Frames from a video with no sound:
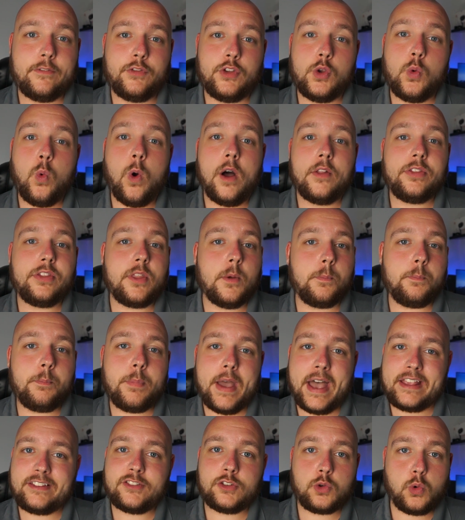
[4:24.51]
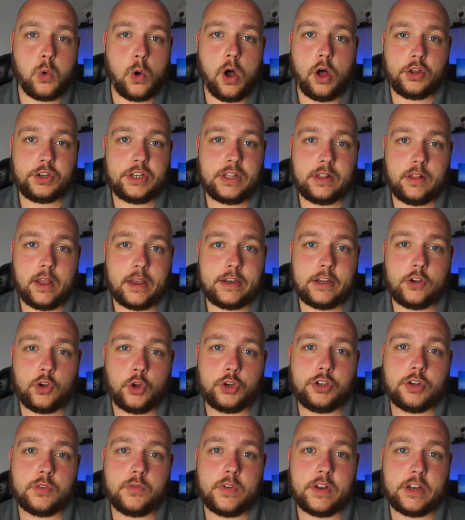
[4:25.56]
If you want the best quality lighting
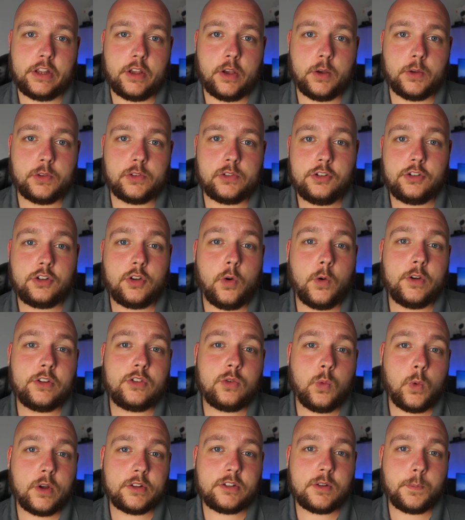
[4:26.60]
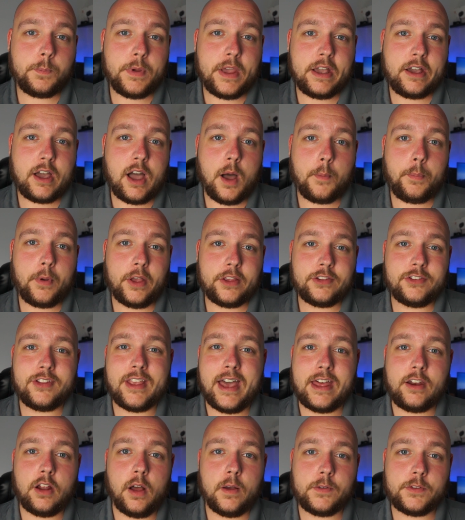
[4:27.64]
on your videos, you're going to want to pick up a
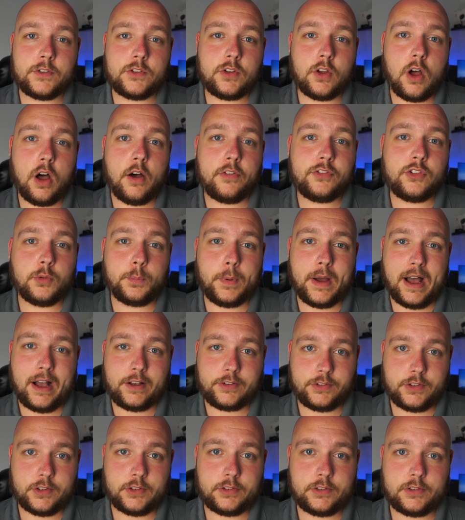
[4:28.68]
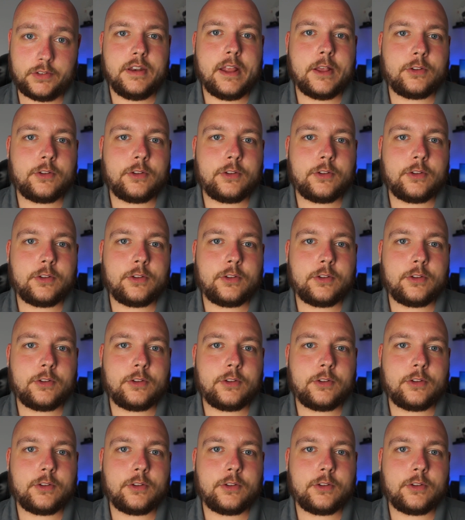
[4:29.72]
set of soft boxes.